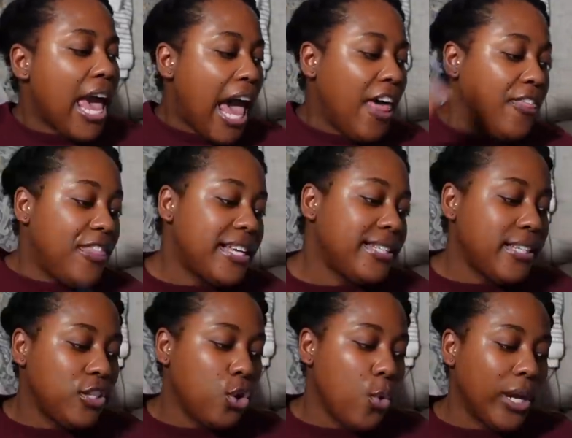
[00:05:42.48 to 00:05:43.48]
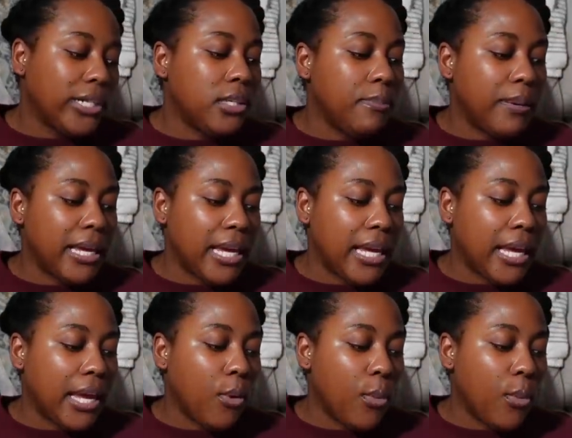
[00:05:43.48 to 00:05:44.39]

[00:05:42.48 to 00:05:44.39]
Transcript: And this is going to be,